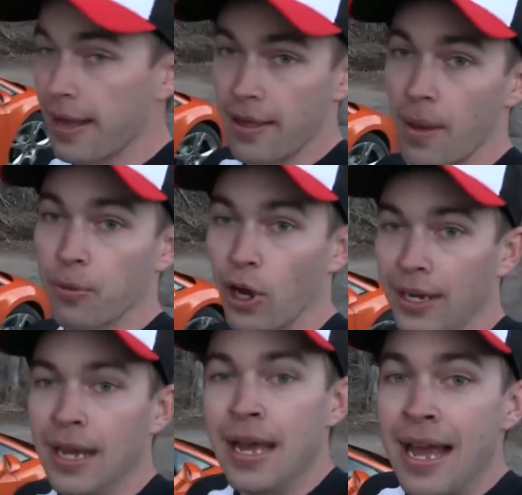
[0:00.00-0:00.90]
nice
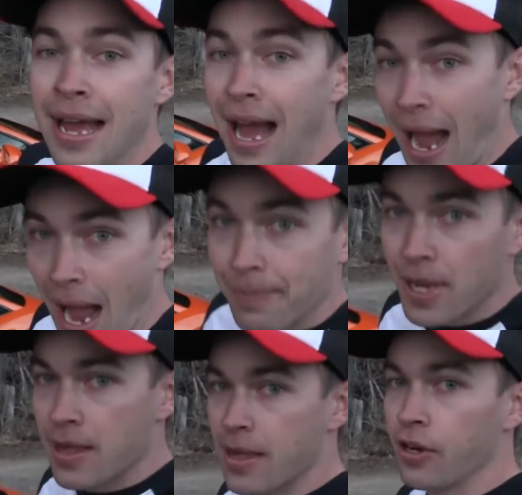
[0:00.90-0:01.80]
upgrade. I'm
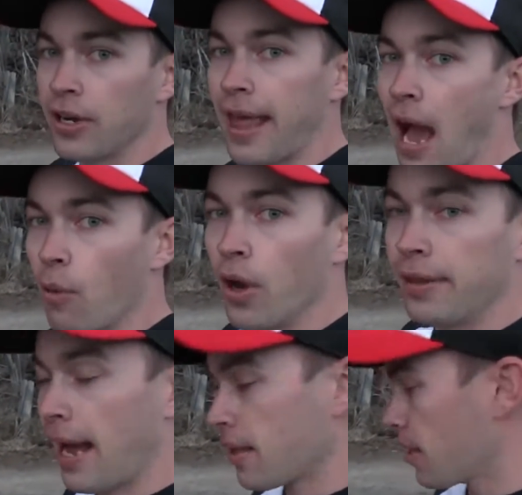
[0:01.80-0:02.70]
considering that
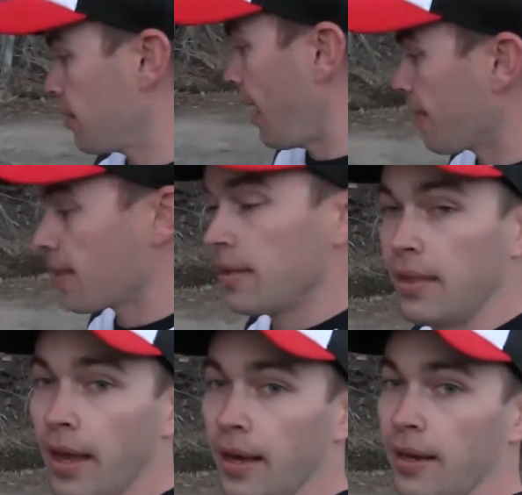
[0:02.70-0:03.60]
one. That's
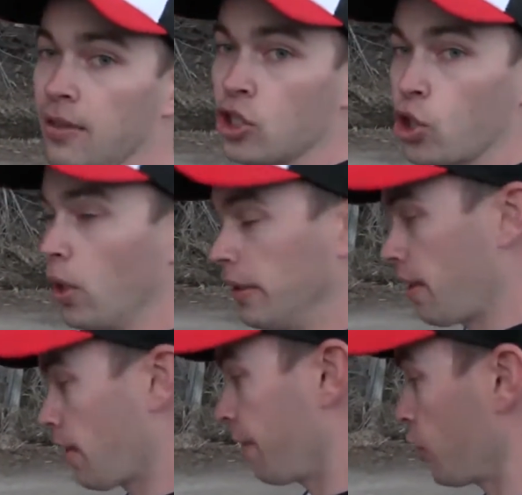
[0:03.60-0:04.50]
in the short
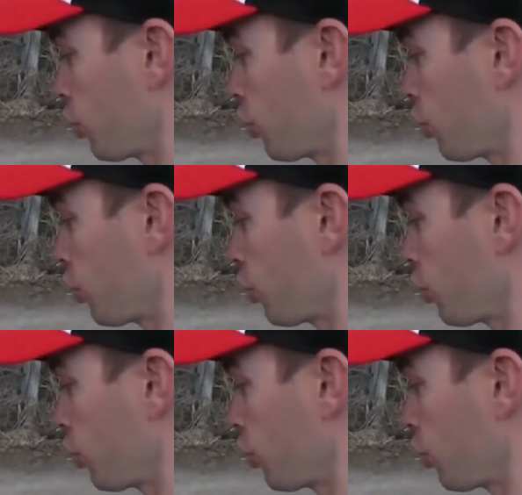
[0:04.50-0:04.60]
list for